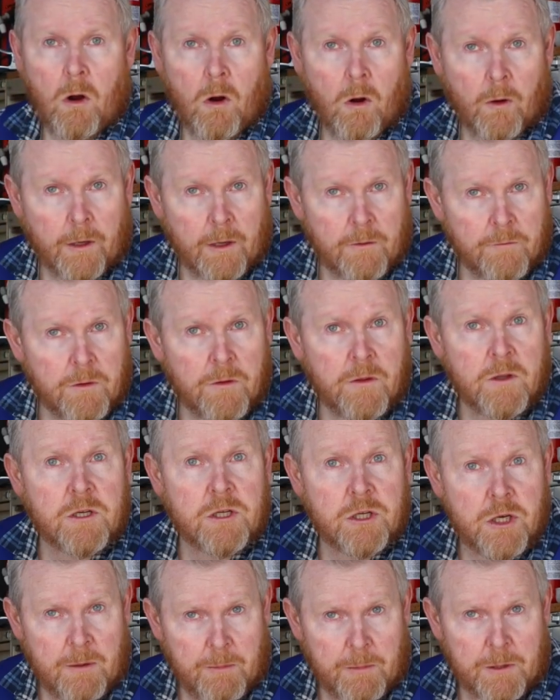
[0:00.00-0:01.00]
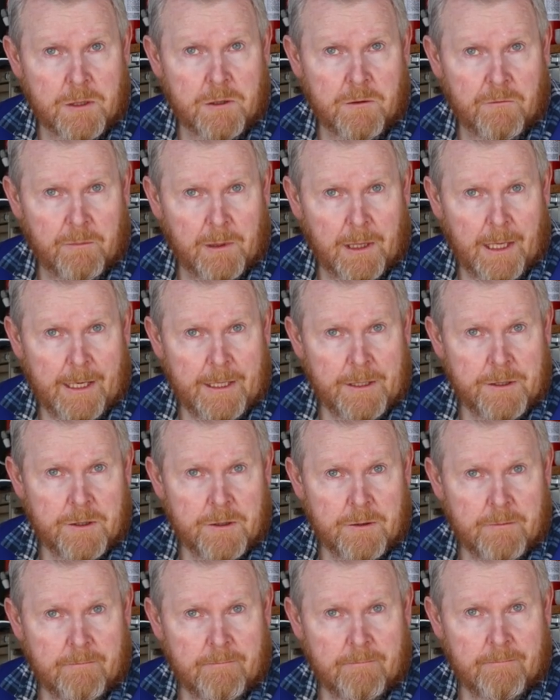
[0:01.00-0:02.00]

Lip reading: on even the cheapest of blades.